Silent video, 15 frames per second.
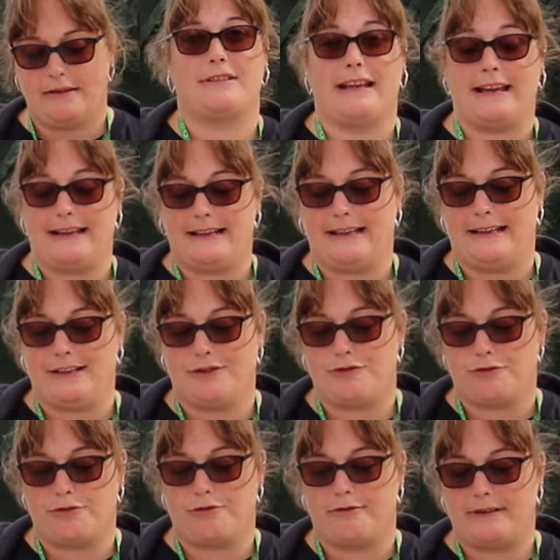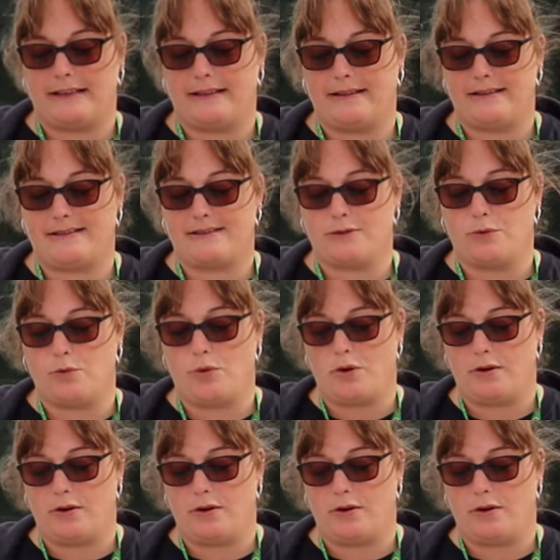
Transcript: daily during the school